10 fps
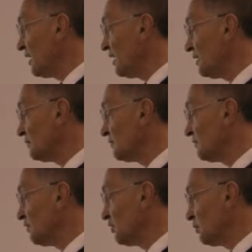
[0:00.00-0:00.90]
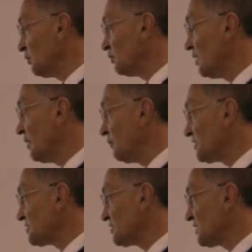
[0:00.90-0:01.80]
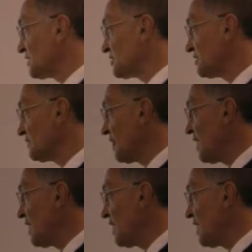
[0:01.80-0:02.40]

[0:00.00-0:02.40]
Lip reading: verbal presentation.